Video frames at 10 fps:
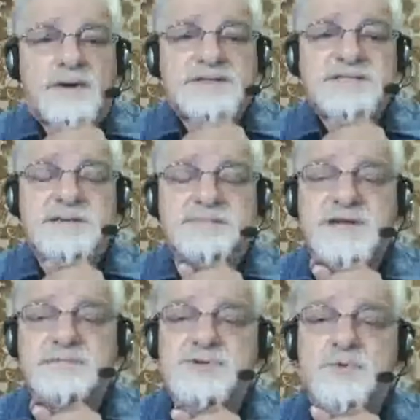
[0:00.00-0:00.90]

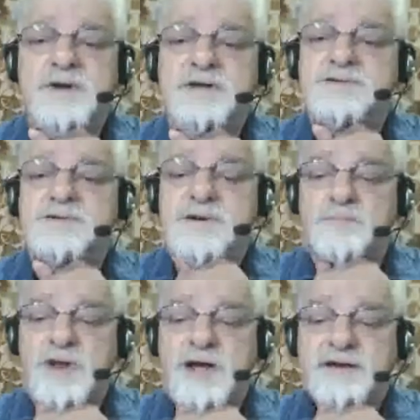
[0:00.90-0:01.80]
sometimes you want to turn a
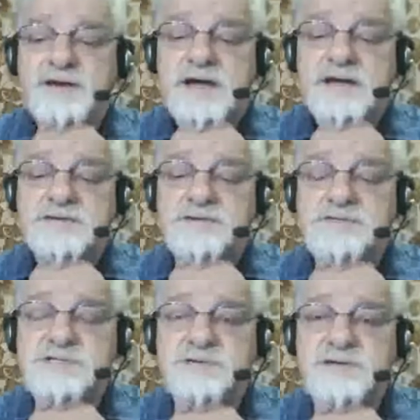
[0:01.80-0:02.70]
blind eye to
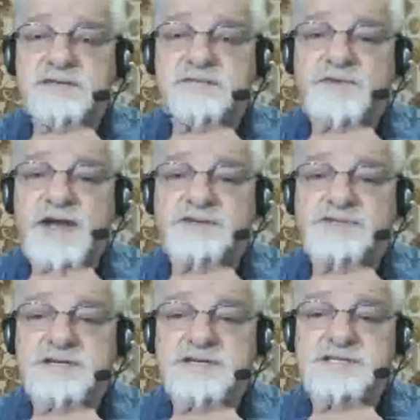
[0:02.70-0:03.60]
certain
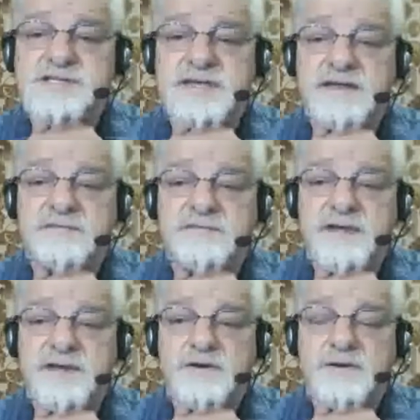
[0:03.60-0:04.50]
infractions if
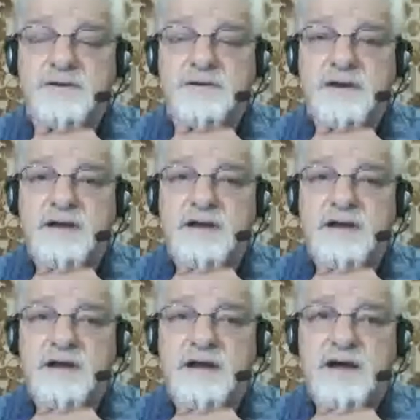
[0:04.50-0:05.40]
they're
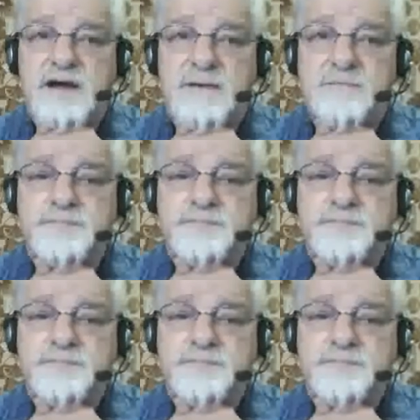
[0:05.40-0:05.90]
um,